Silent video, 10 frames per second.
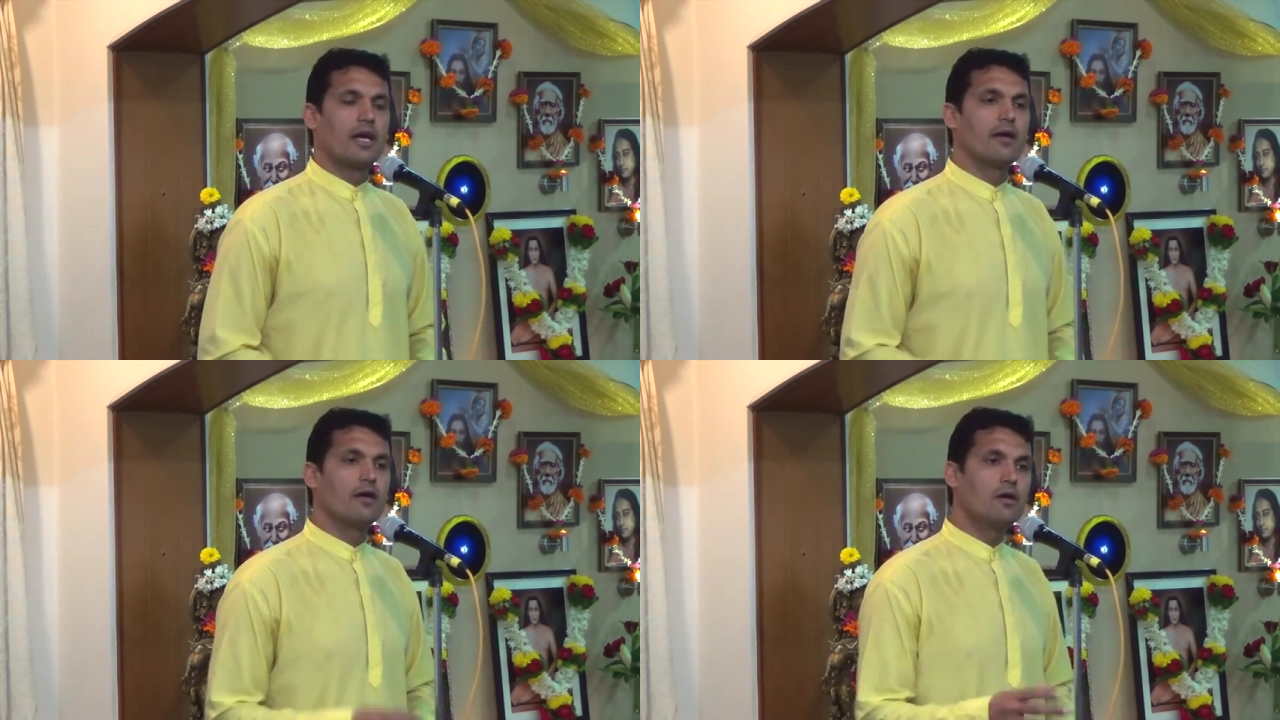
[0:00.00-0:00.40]

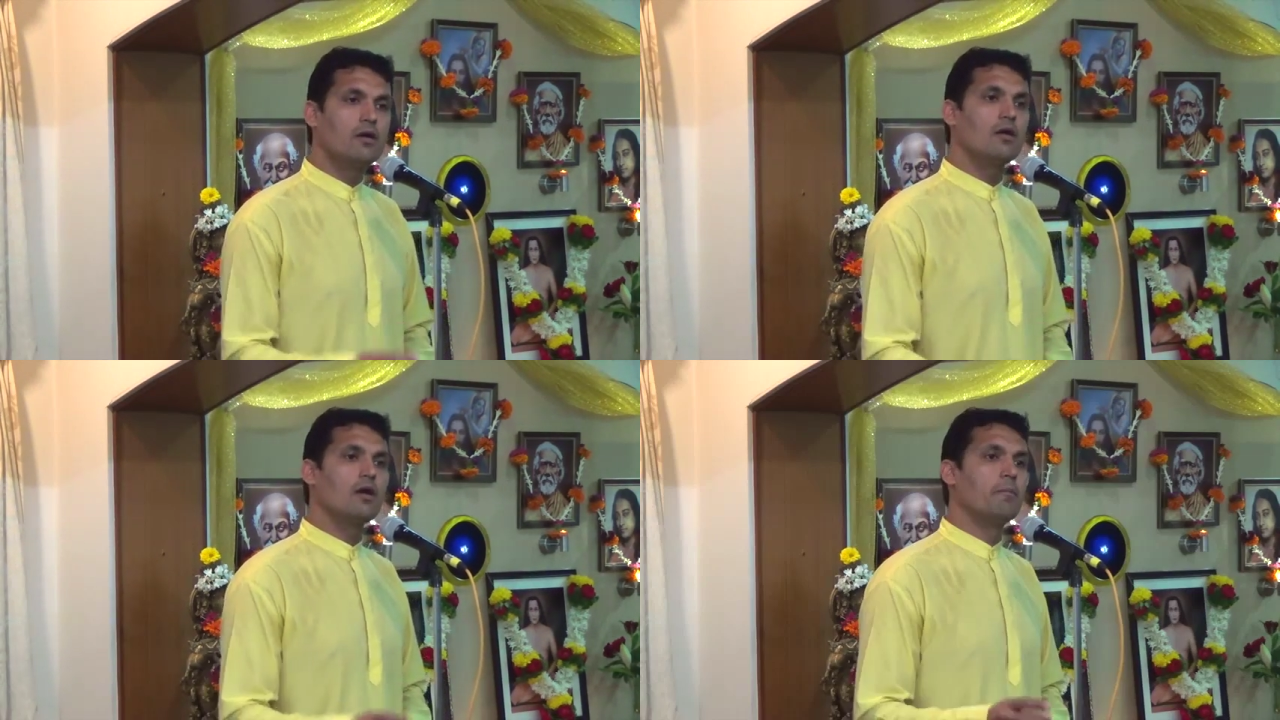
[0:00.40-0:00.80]
I
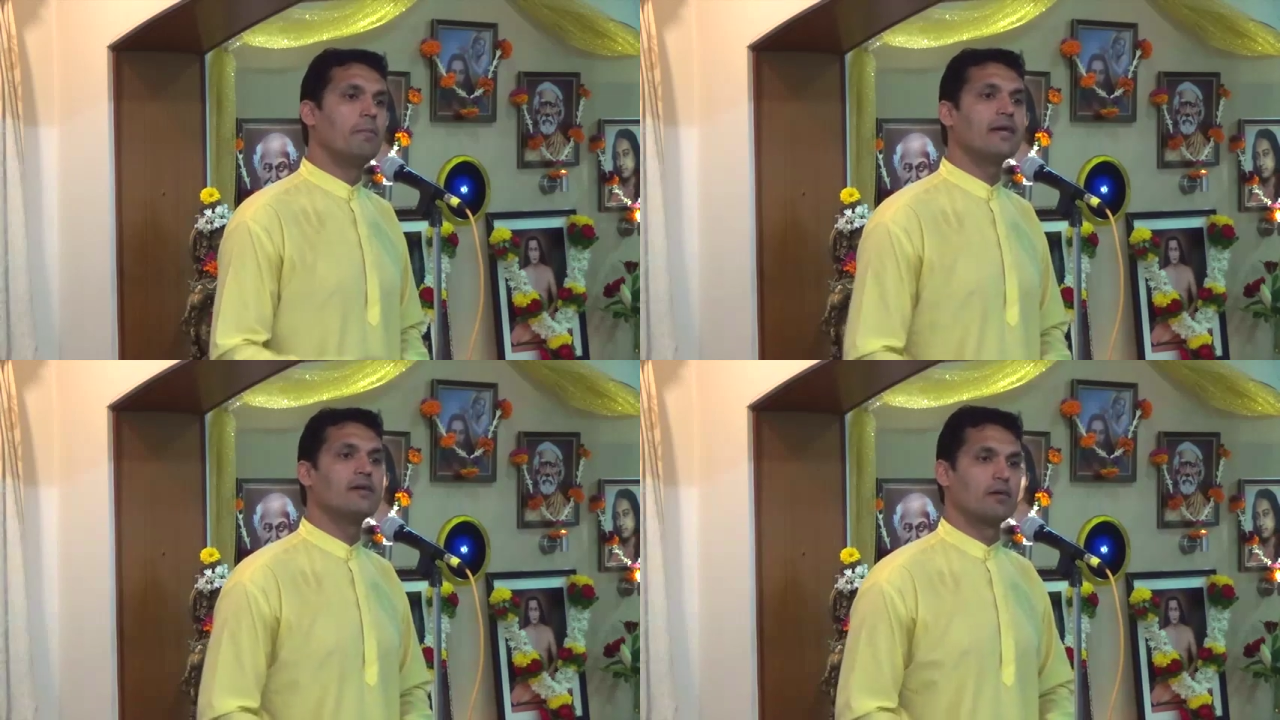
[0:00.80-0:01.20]
heard a
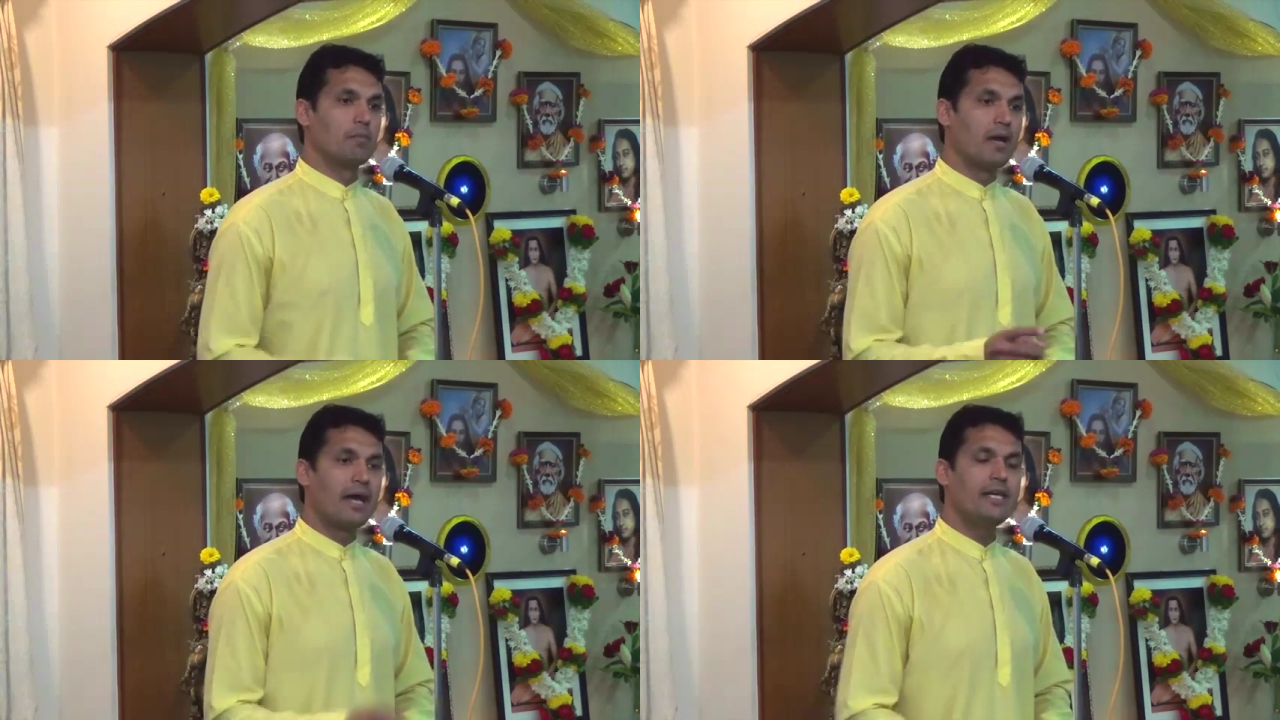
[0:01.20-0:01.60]
beggar,
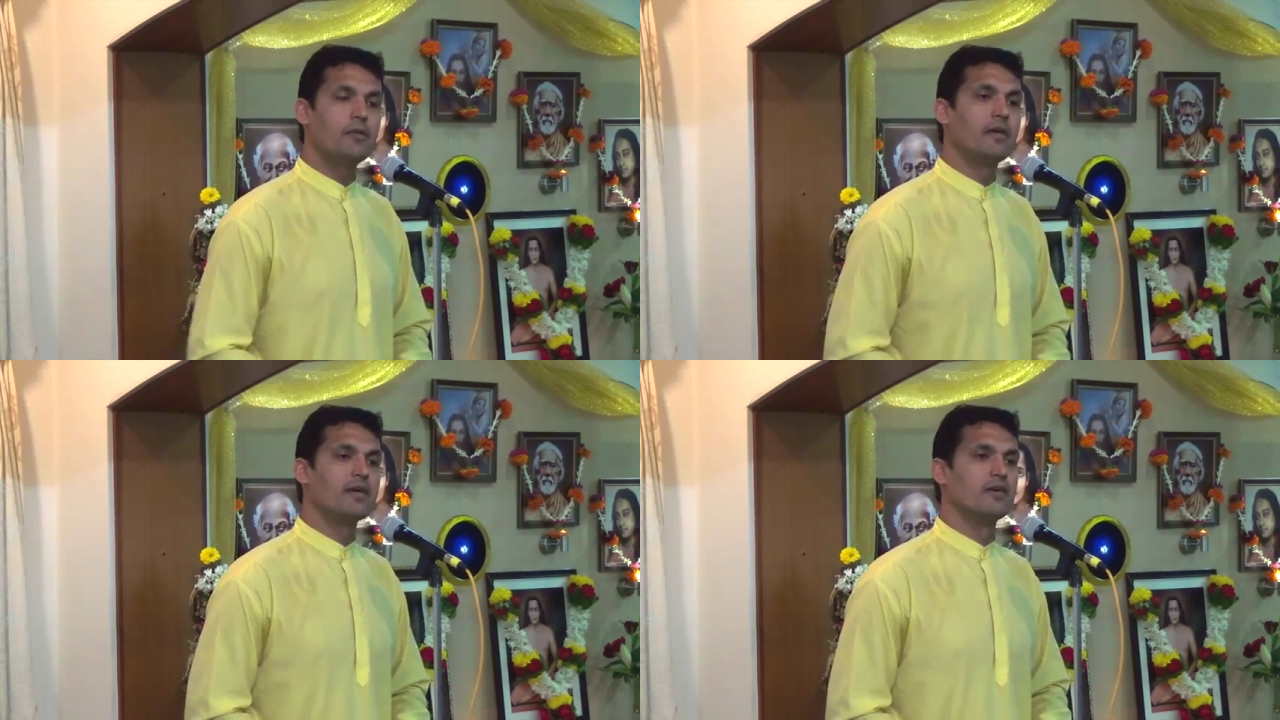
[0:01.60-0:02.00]

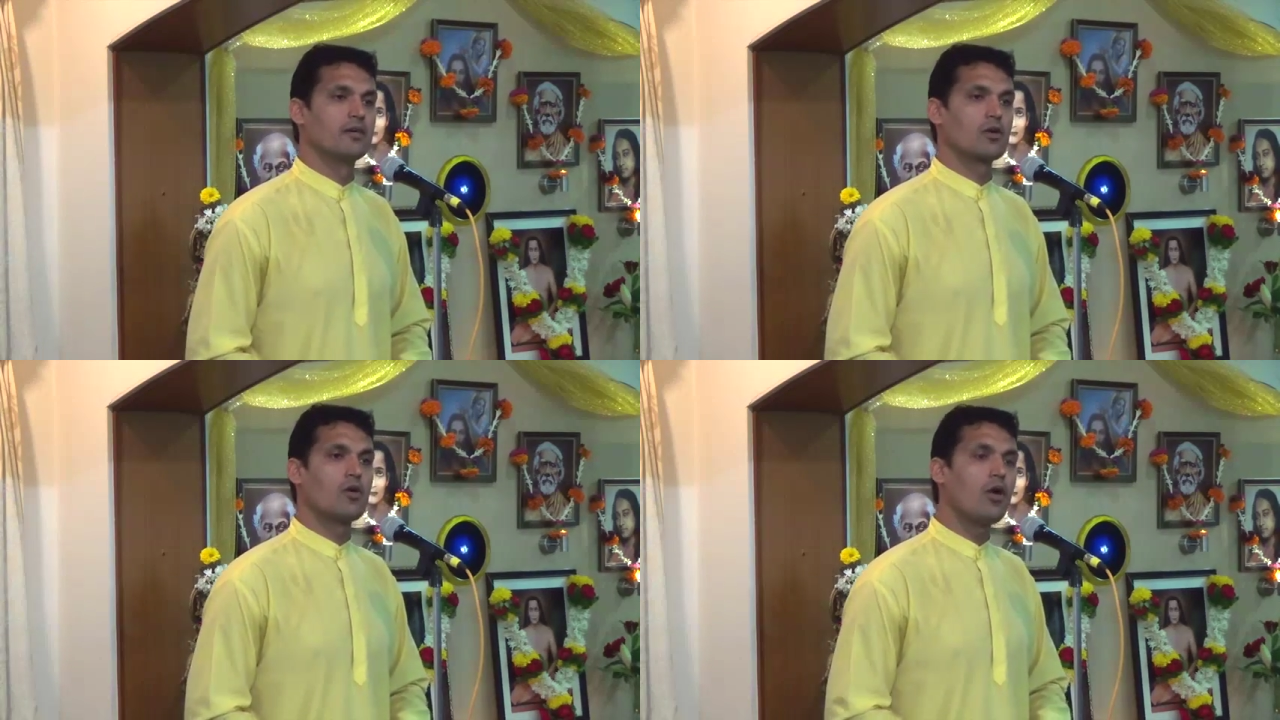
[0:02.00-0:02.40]
blind
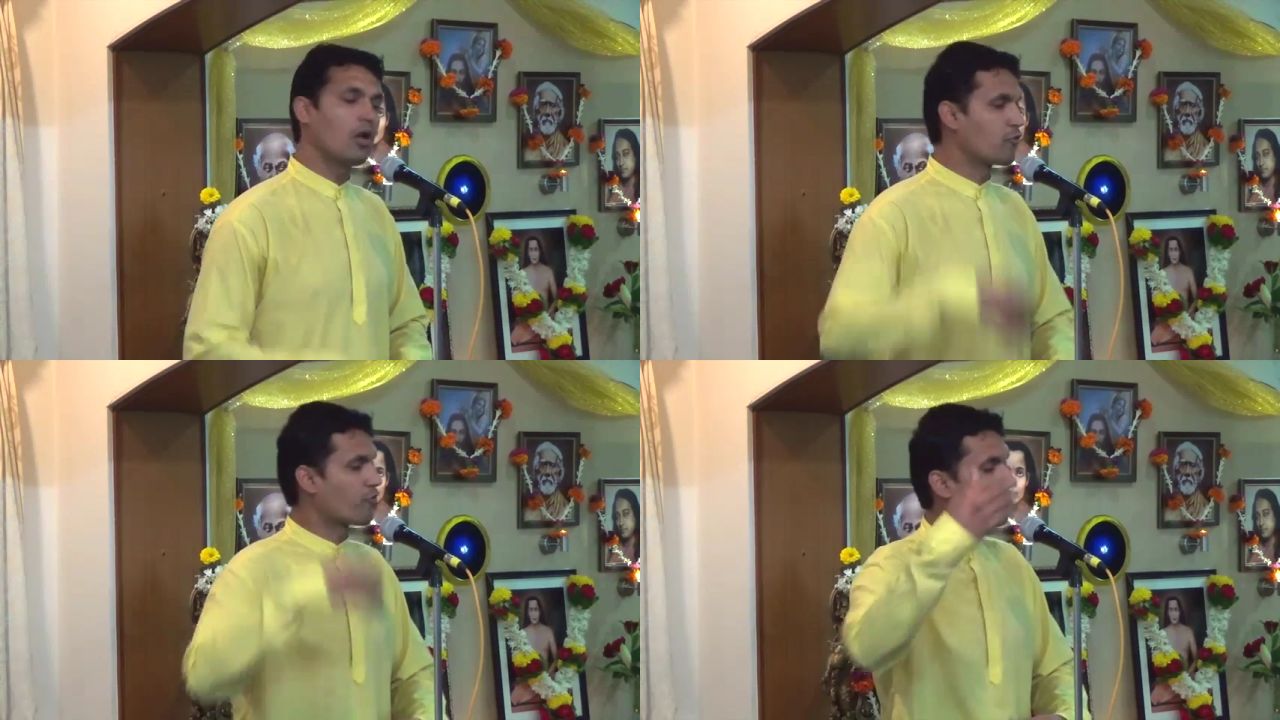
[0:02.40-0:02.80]
beggar, call
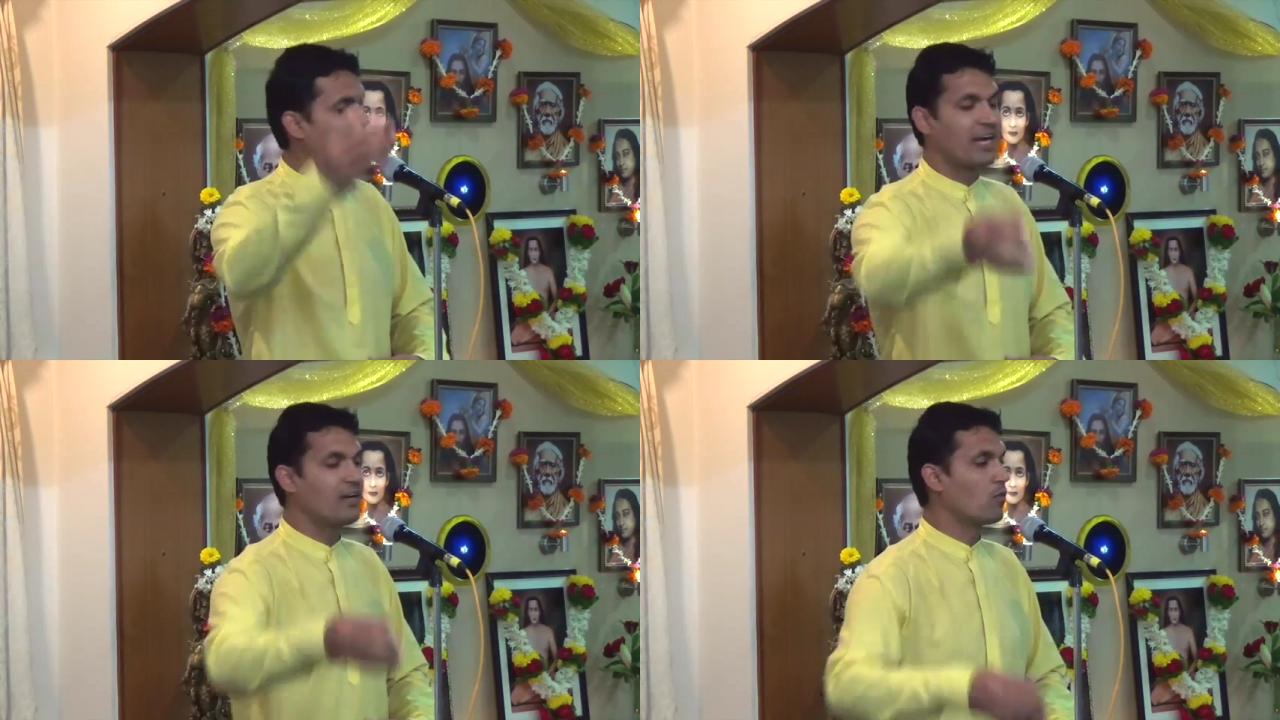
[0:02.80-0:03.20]
out from
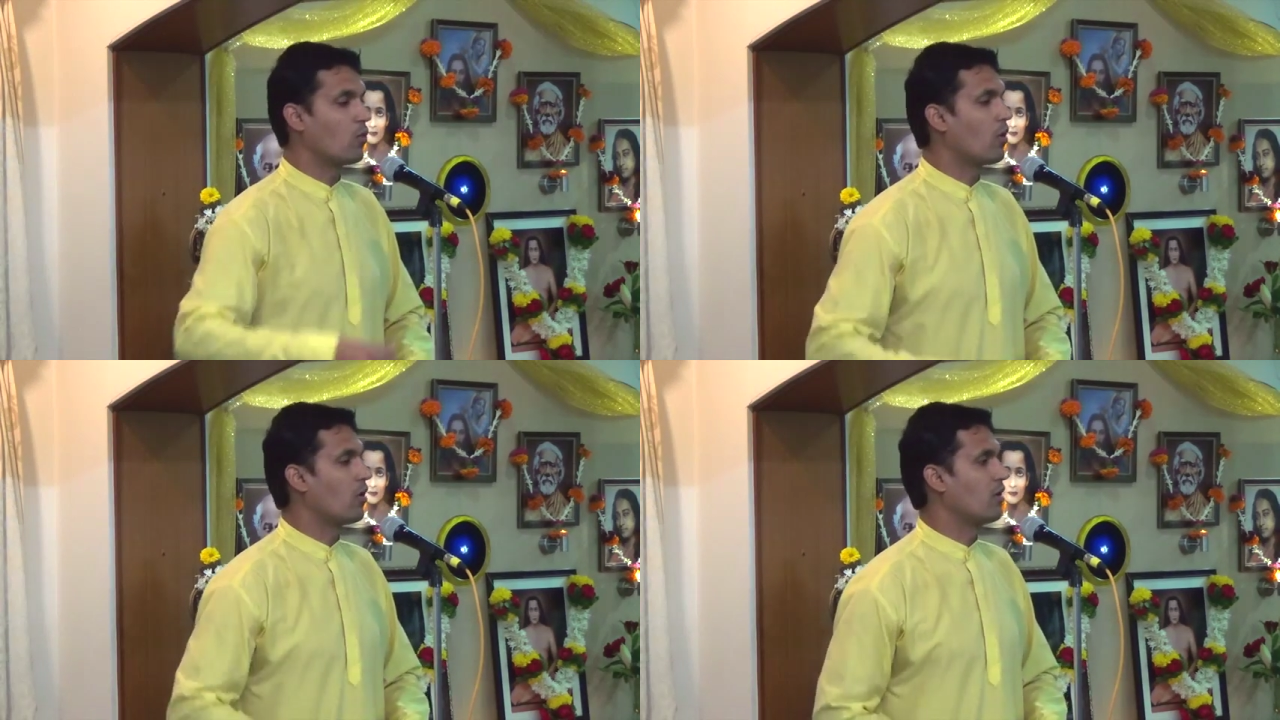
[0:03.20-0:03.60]
behind a
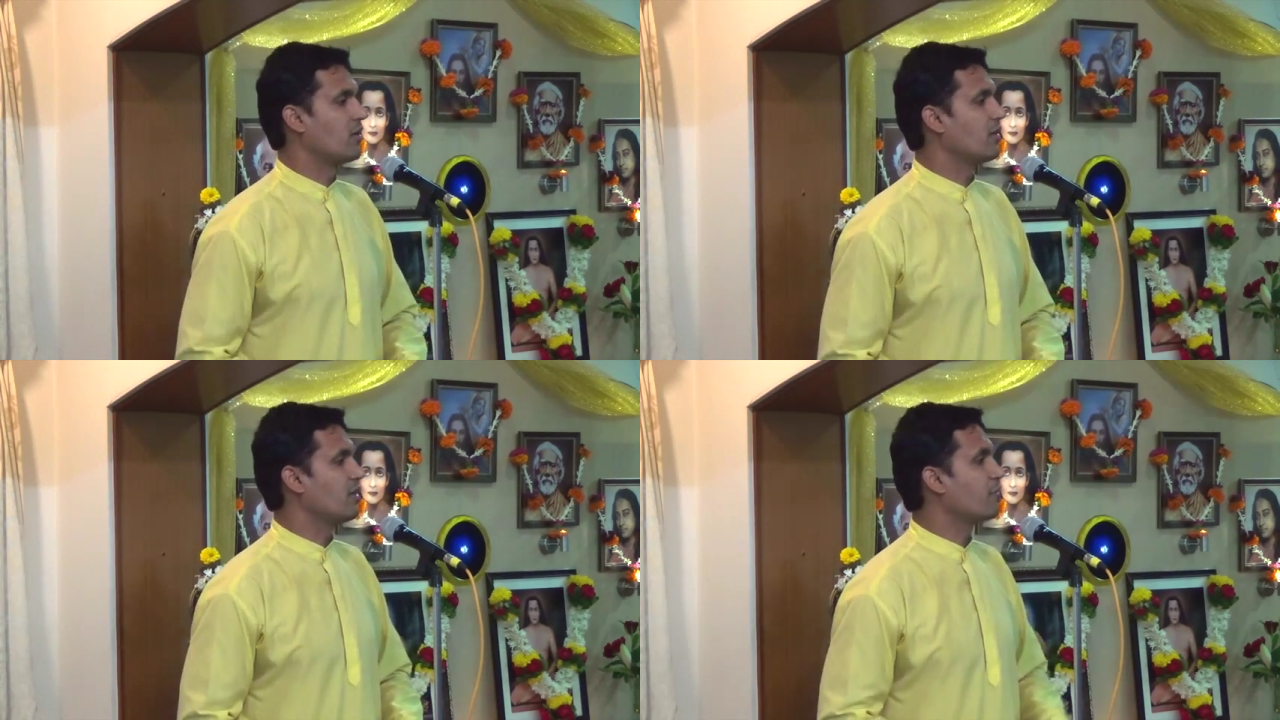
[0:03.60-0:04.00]

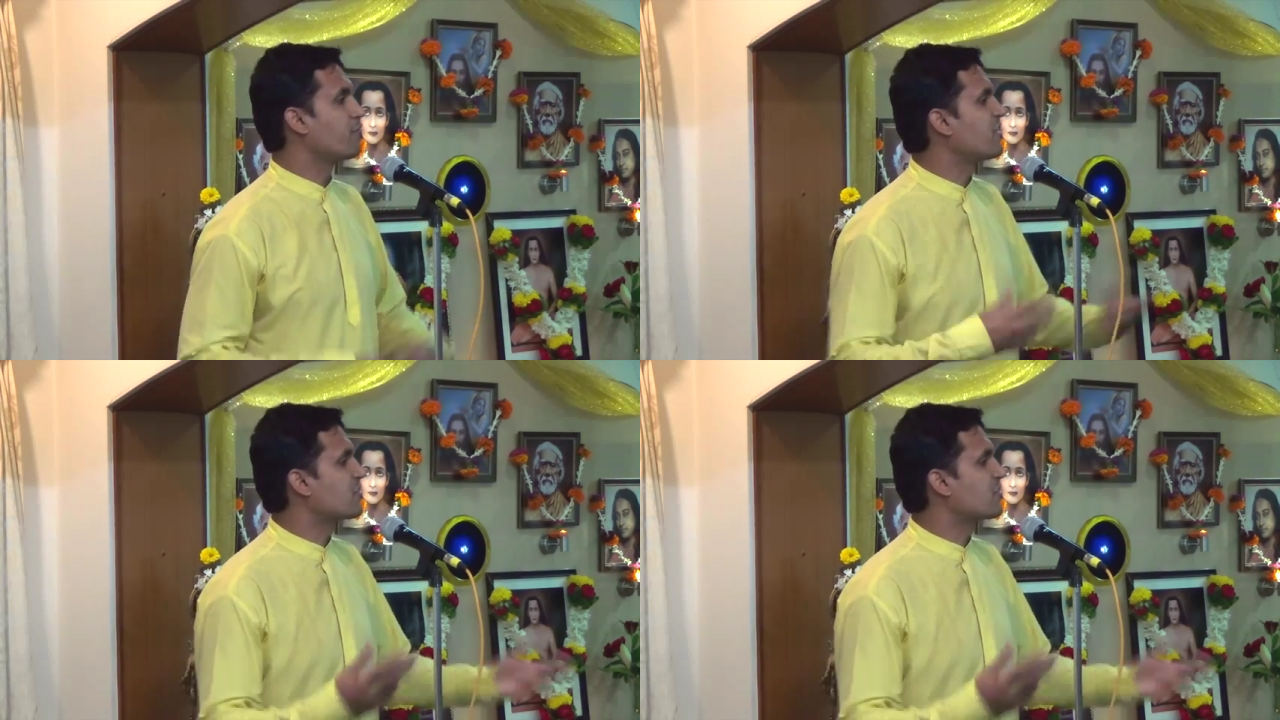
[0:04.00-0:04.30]
wall if there's